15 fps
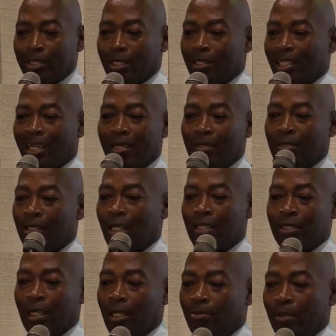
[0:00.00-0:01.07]
And then
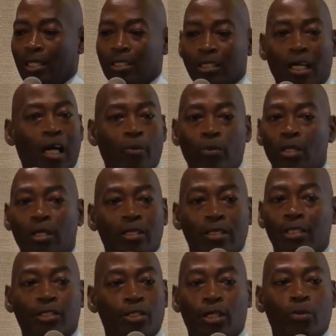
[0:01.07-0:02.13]
me and Scott, we looked at
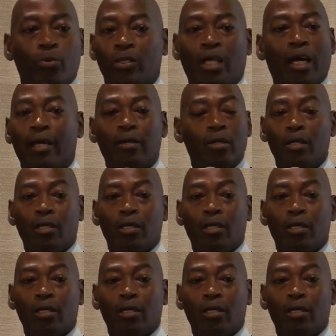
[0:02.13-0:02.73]
each other and we're like,